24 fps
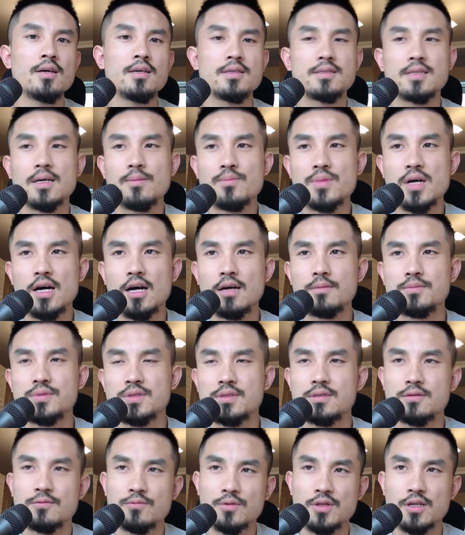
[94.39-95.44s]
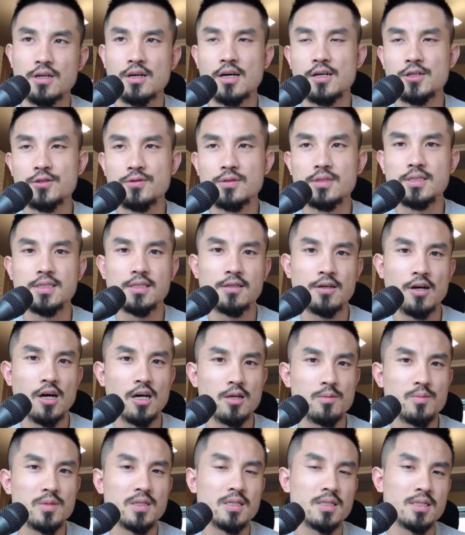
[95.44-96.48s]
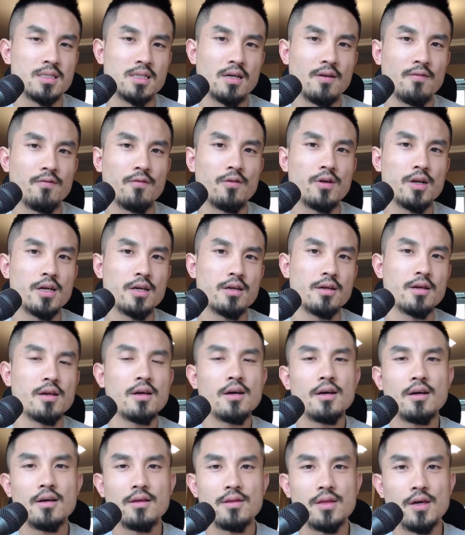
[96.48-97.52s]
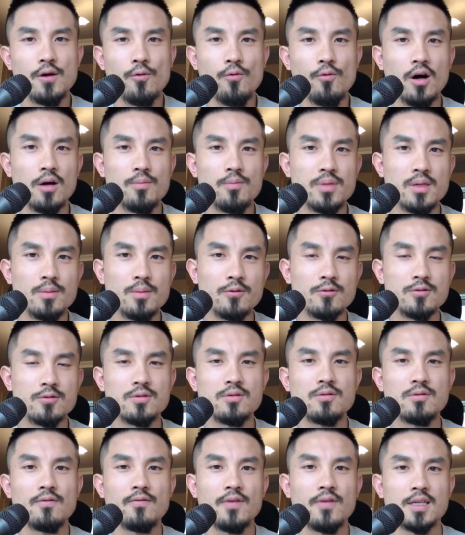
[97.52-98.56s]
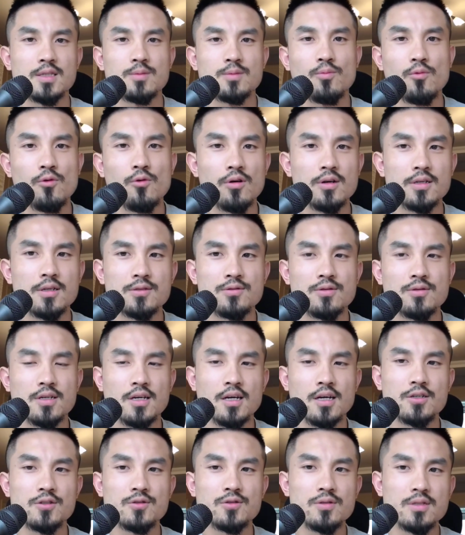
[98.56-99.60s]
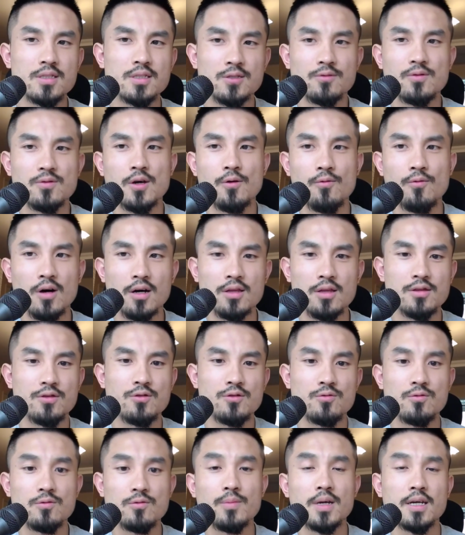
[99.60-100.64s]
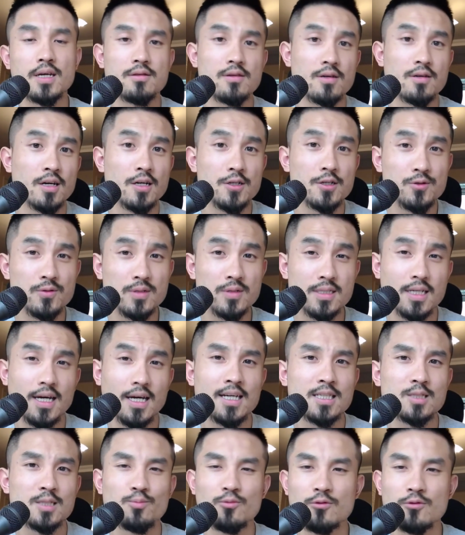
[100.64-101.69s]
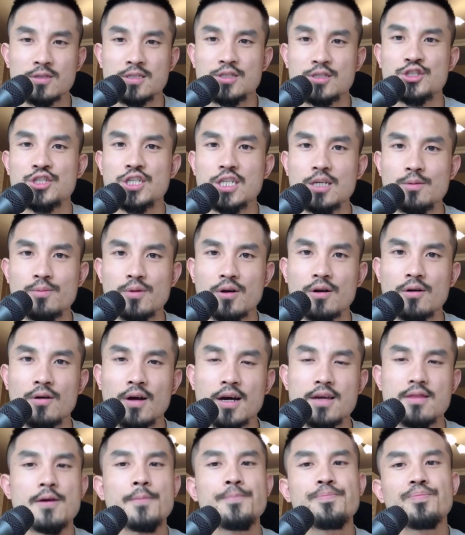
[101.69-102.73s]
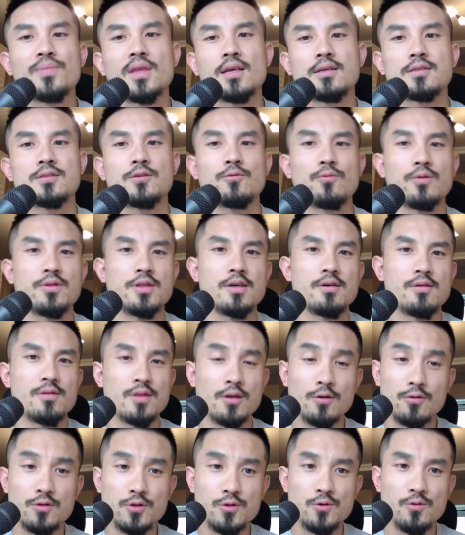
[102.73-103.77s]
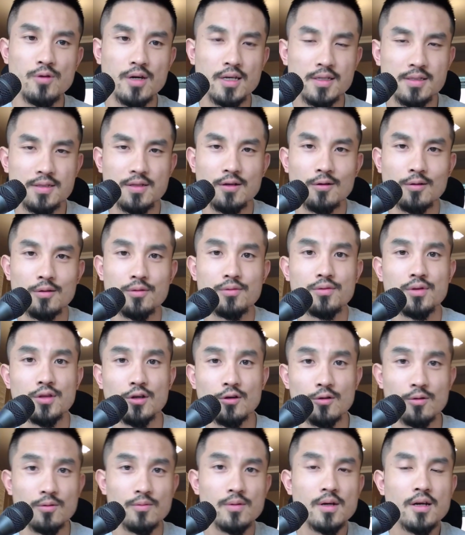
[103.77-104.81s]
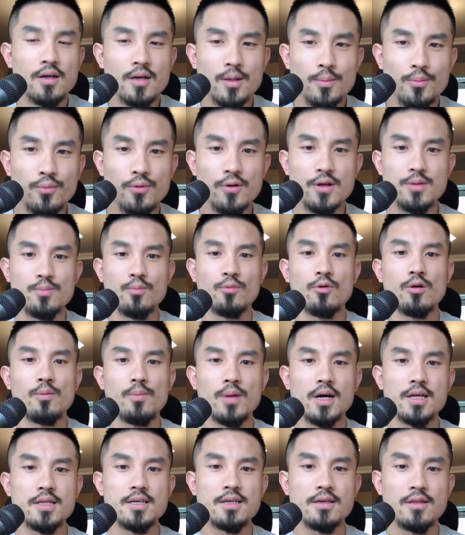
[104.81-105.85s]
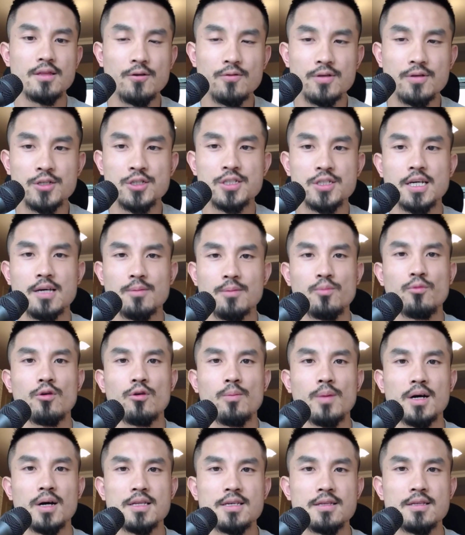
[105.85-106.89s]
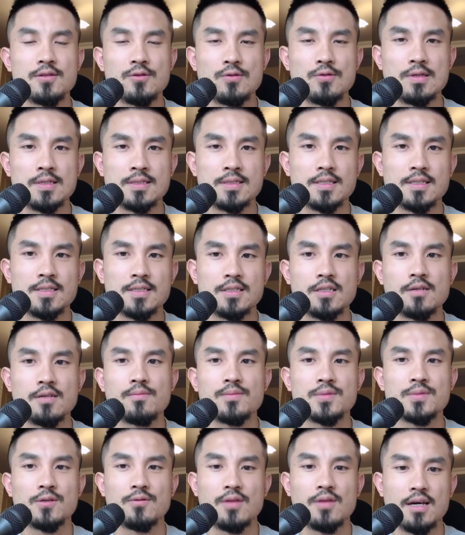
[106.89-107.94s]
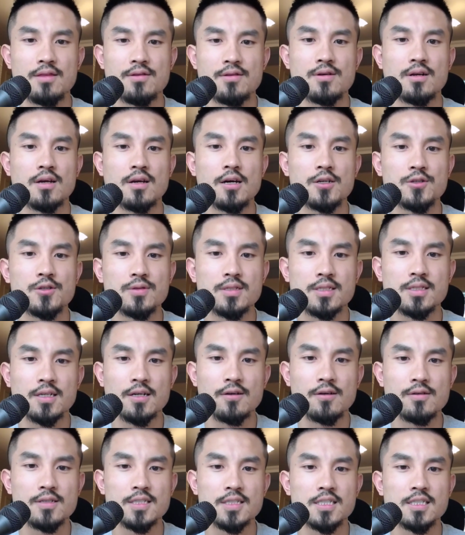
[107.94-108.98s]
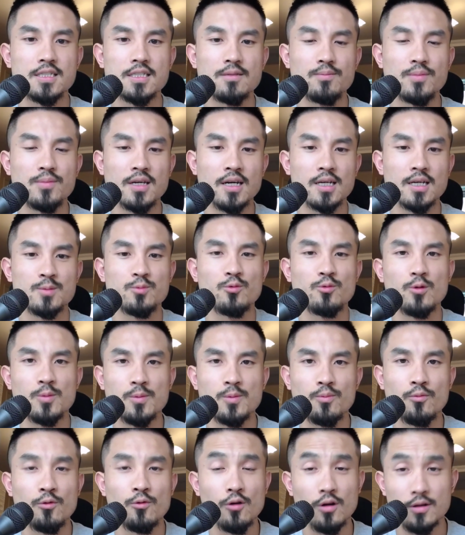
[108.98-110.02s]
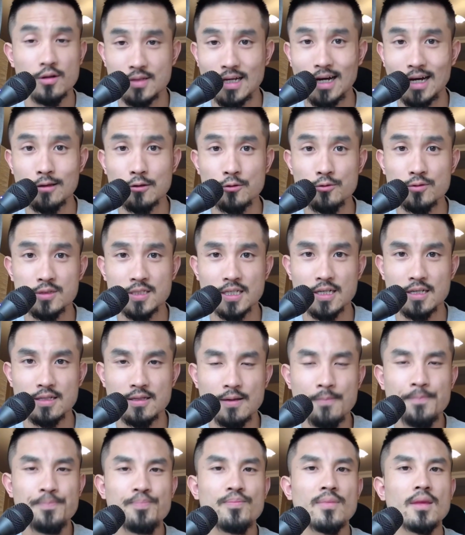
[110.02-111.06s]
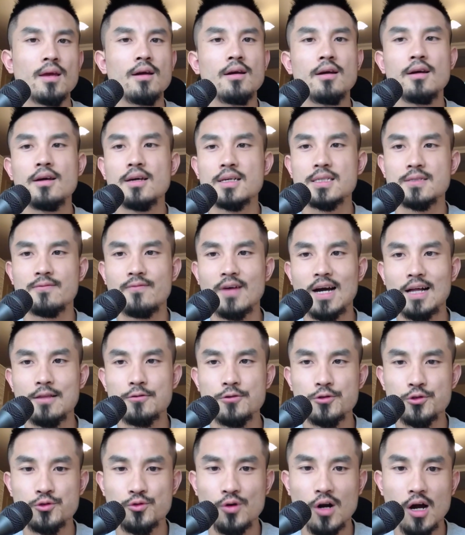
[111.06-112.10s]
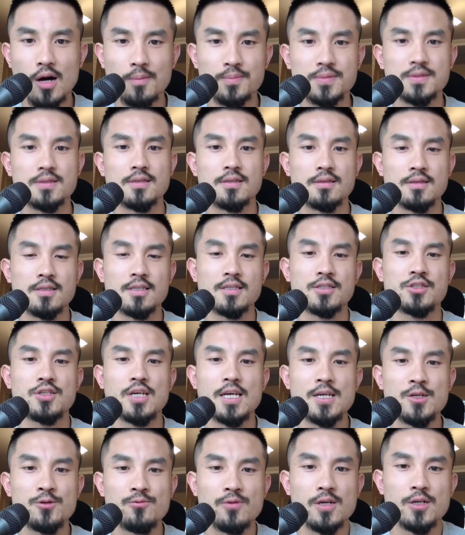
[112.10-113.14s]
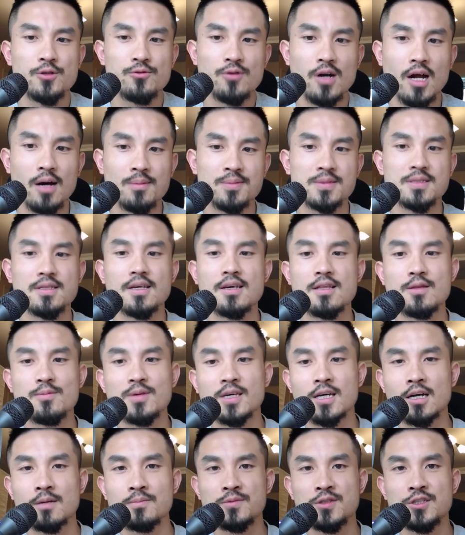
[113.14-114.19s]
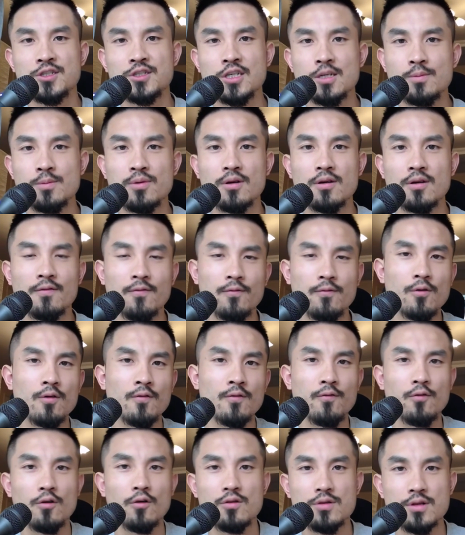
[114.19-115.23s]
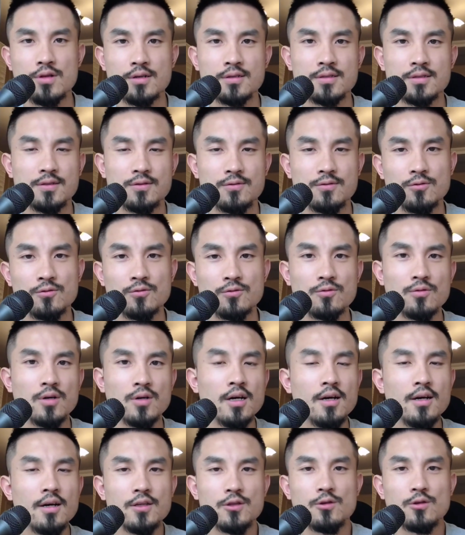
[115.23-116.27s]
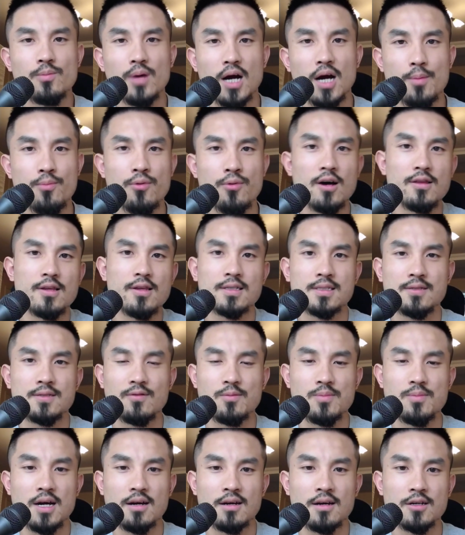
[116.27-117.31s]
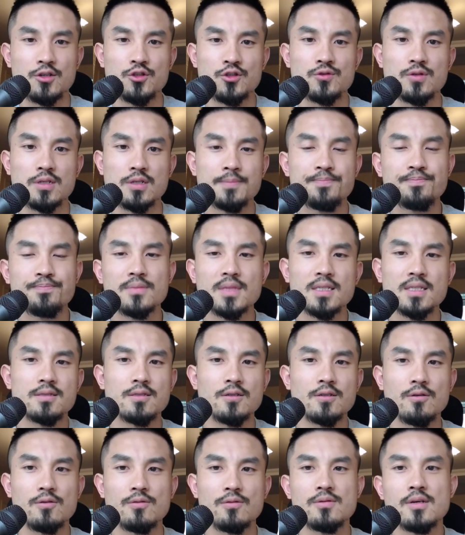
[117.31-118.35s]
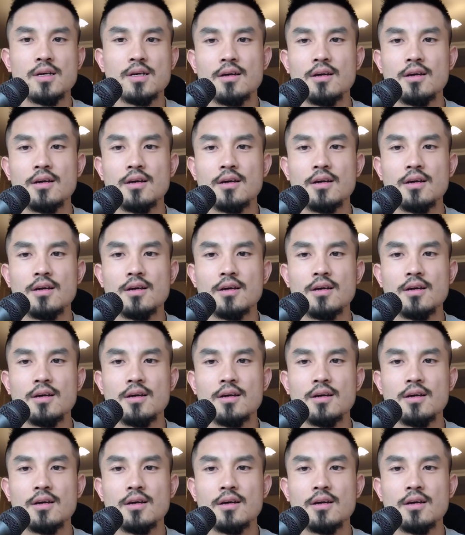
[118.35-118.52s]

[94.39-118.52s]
sometimes when a country's economy is suffering, they want people to invest more into the country, so they want to make the country's exports cheaper, right? So what they'll do is they'll print more money, they'll inject more money into the system so that their country's currency becomes more diluted. Its value drops, the exchange rate drops, then it becomes cheaper for foreigners to buy products from that country. So,